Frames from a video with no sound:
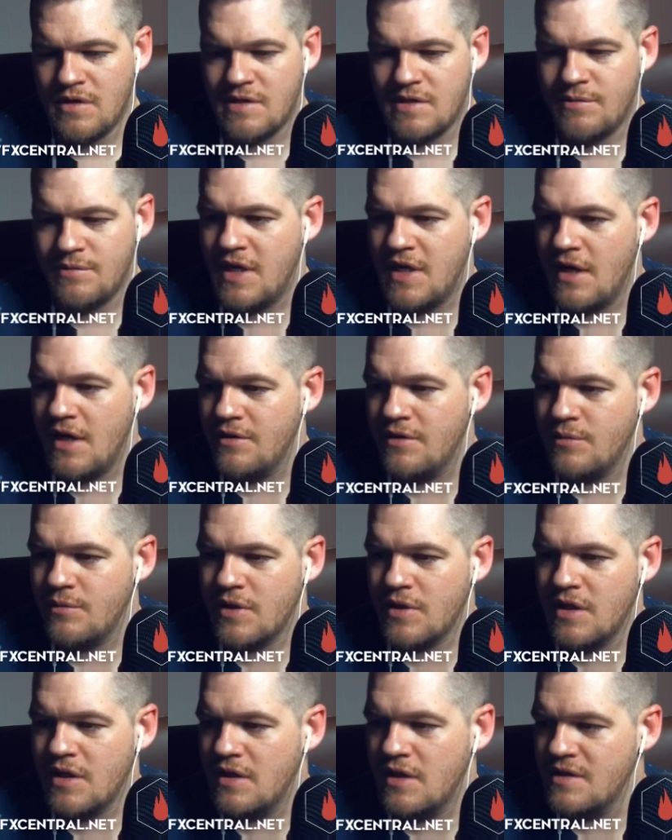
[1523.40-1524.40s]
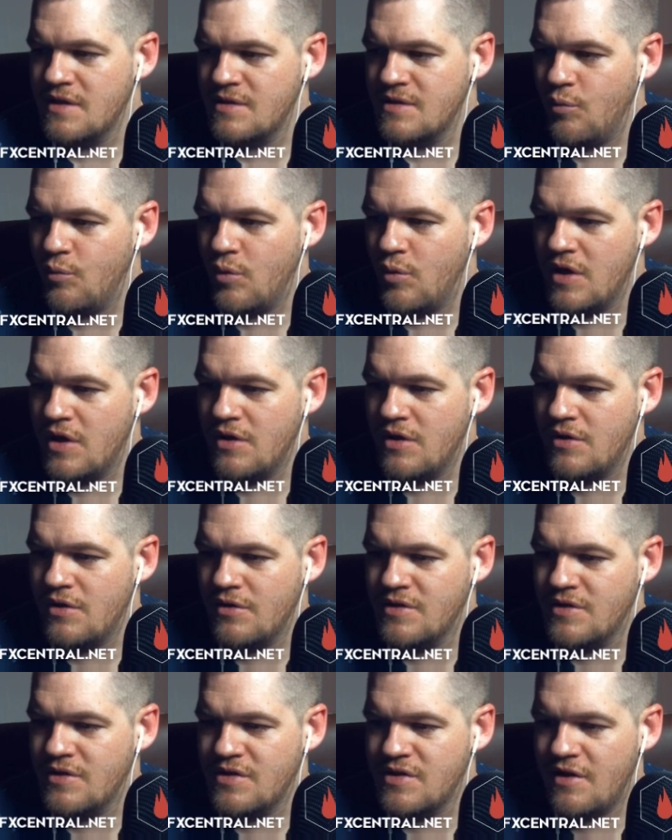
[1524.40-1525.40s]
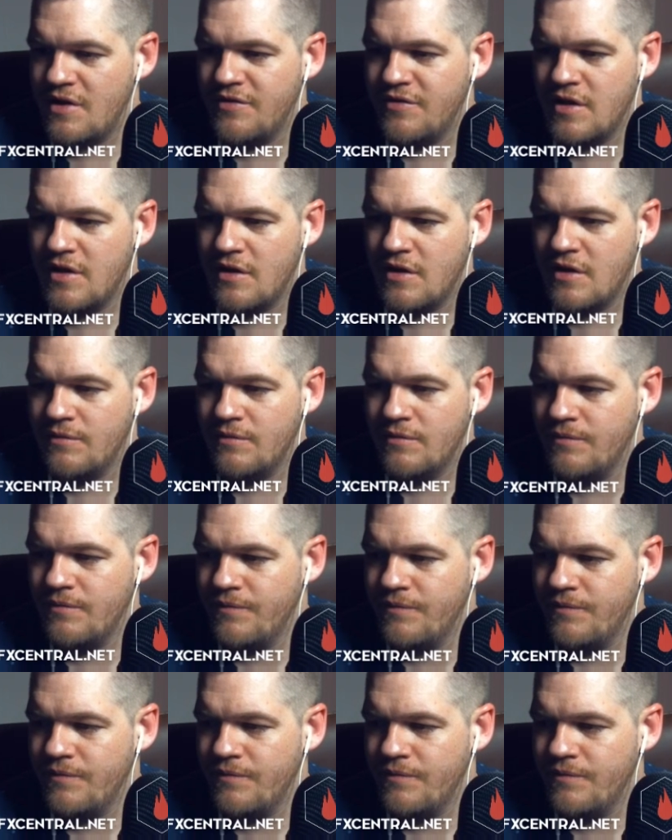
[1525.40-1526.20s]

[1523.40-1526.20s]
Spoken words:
See, but now we're getting some weird stuff in there.